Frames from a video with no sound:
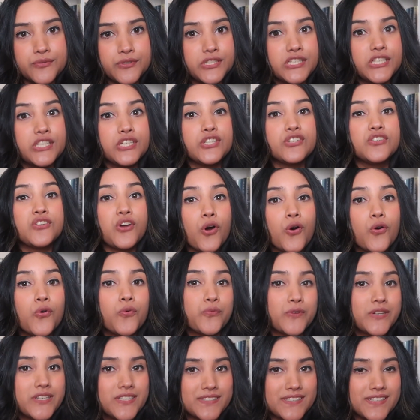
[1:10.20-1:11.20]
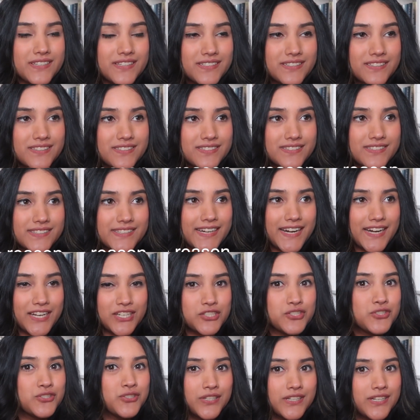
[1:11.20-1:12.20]
really no reason that I
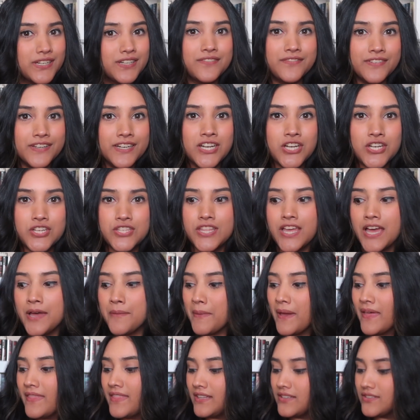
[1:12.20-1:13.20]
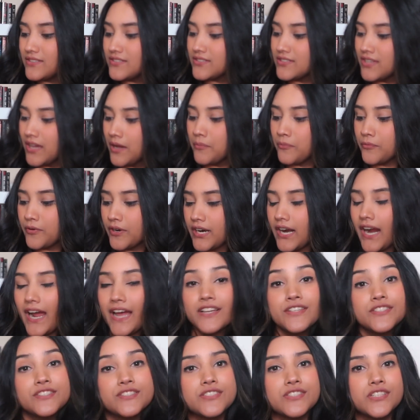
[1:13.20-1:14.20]
shouldn't finish them, and then some where
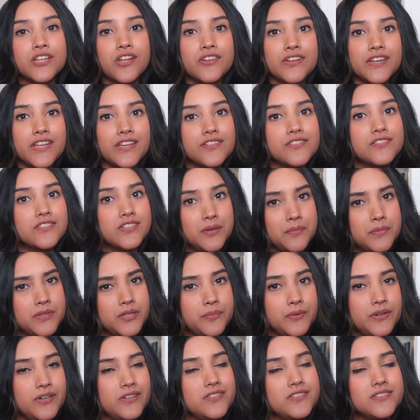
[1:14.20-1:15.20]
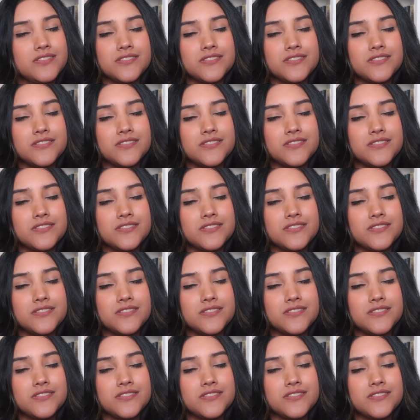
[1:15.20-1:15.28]
I still need some of the books,